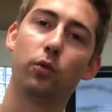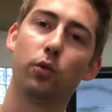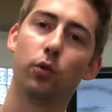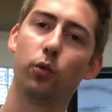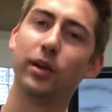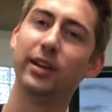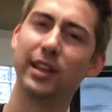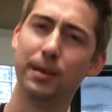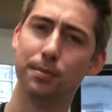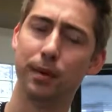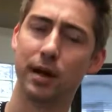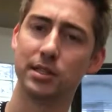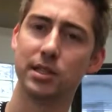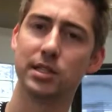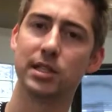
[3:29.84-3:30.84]
really
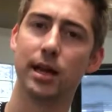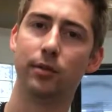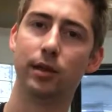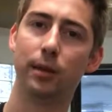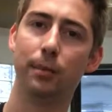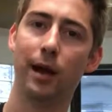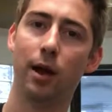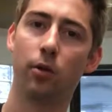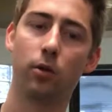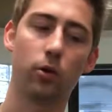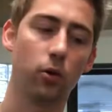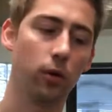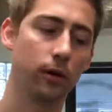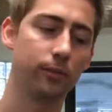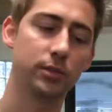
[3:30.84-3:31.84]
buzzy sounding power
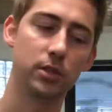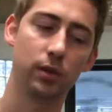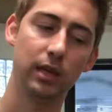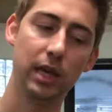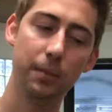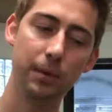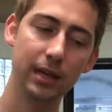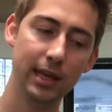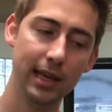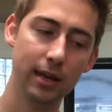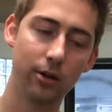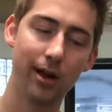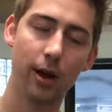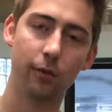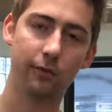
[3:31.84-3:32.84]
chord. So keep an
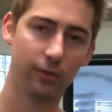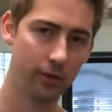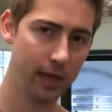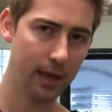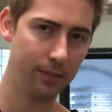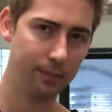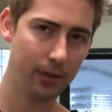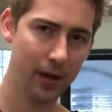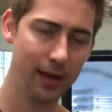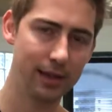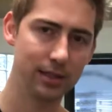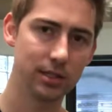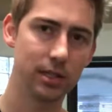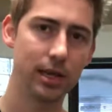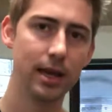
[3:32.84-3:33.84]
ear out for that
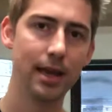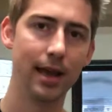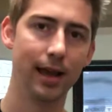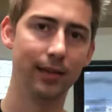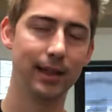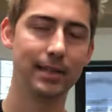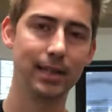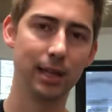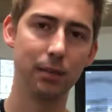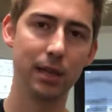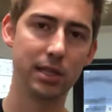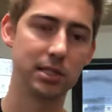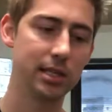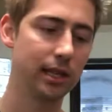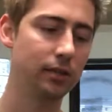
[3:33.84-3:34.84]
buzz, and that's going to be a
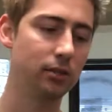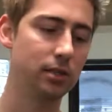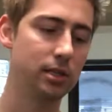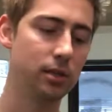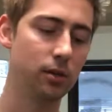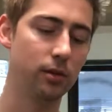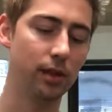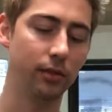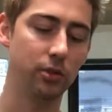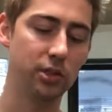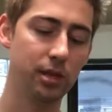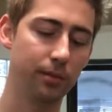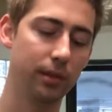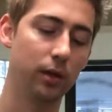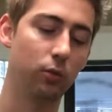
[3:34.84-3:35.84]
signal to you that there's
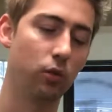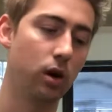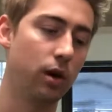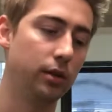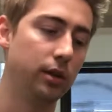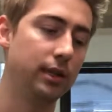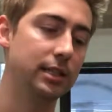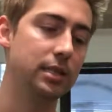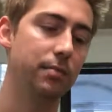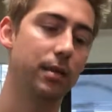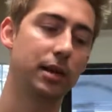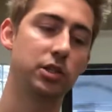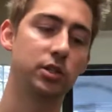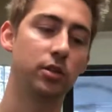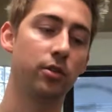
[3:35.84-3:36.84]
something wrong. You need to
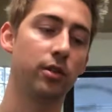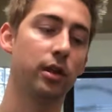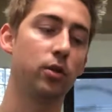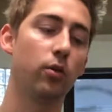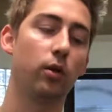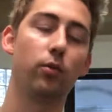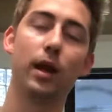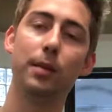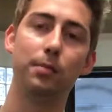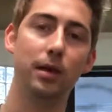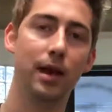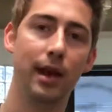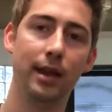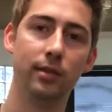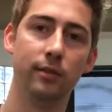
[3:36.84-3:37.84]
make sure that you are right
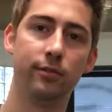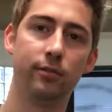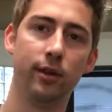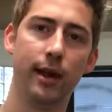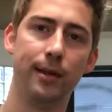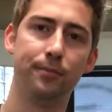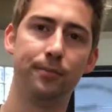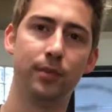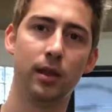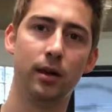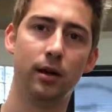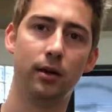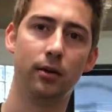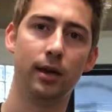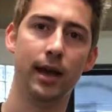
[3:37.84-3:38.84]
behind the fret,
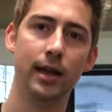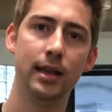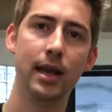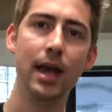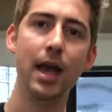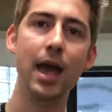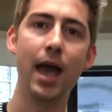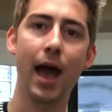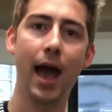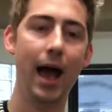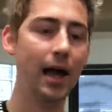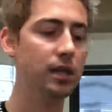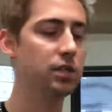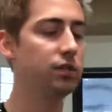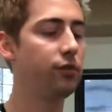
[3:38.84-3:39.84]
all right?
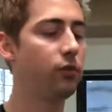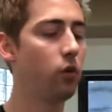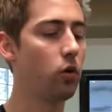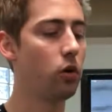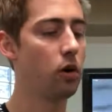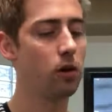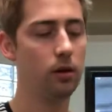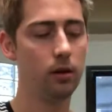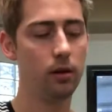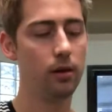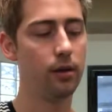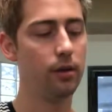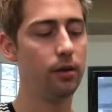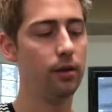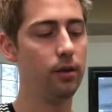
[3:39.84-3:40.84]
As for
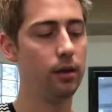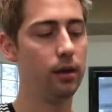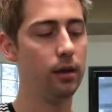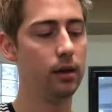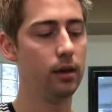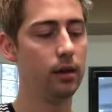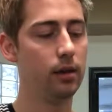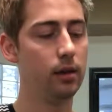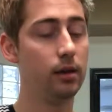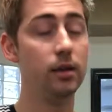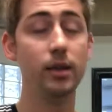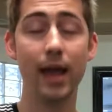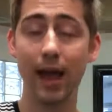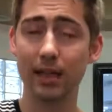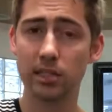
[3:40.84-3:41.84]
the
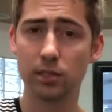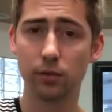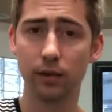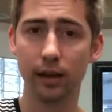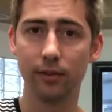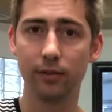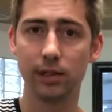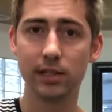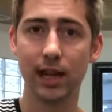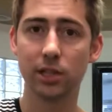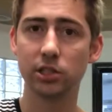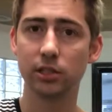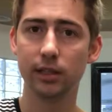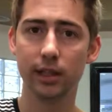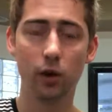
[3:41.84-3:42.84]
next riff, it's
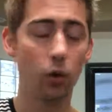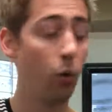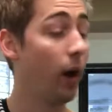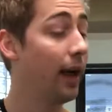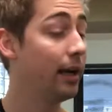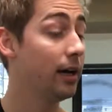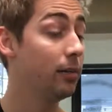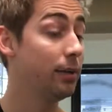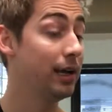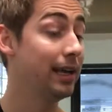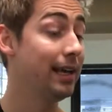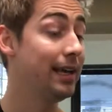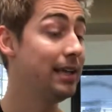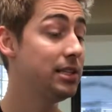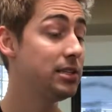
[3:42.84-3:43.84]
actually quite a bit
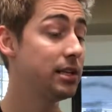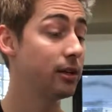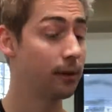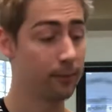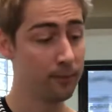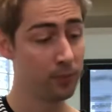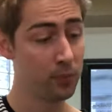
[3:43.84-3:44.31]
easier.